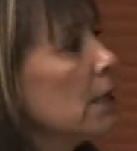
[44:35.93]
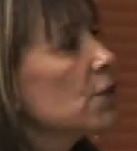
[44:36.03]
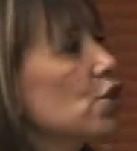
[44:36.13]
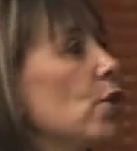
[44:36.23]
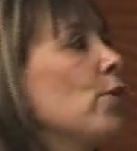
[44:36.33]

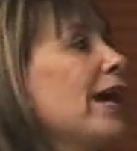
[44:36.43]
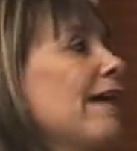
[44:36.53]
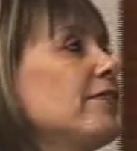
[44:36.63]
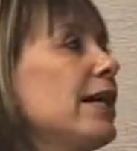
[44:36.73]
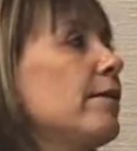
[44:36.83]
so we
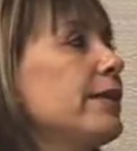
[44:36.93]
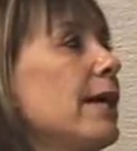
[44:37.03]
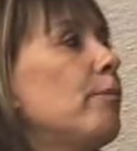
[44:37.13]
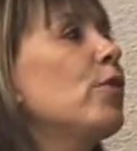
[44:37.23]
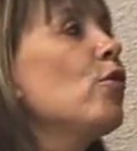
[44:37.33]
have the,
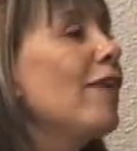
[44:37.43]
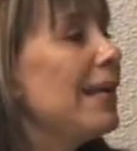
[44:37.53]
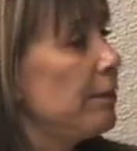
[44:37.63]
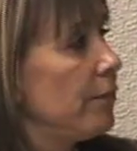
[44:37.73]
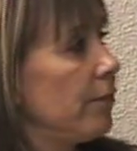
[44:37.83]
the
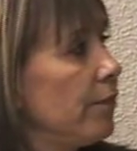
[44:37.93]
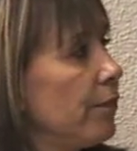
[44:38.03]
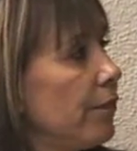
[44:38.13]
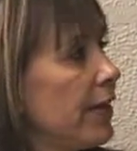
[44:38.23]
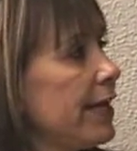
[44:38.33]
approval,
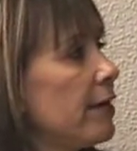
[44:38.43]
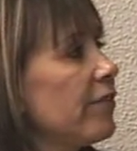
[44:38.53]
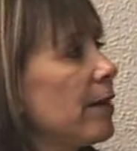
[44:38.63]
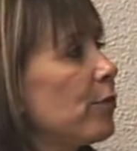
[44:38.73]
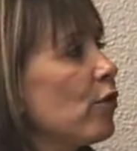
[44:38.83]
the
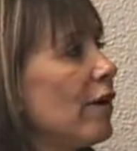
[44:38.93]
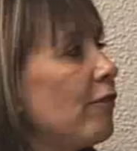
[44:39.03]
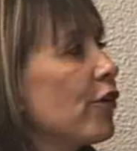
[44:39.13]
IRB approval